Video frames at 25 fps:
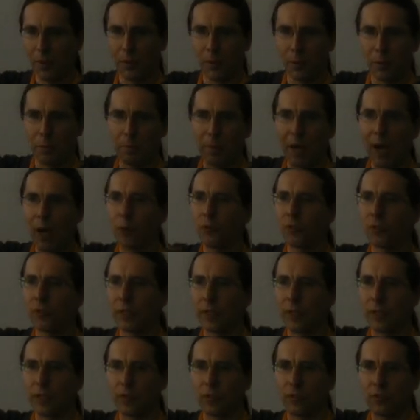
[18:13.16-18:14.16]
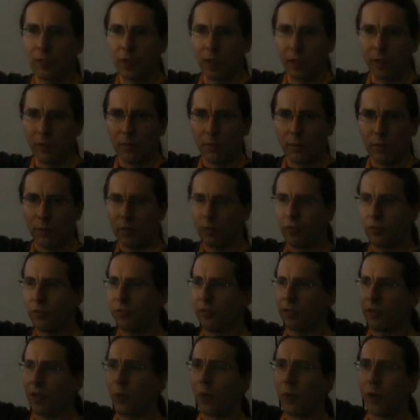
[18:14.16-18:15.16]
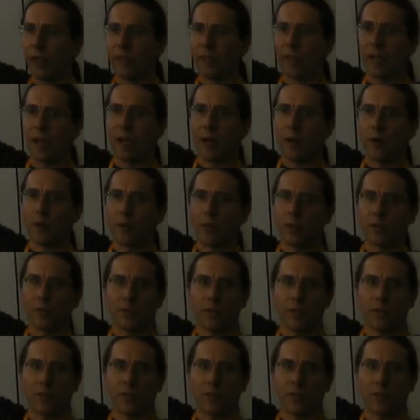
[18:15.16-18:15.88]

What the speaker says: they're bouncing instead of slowing down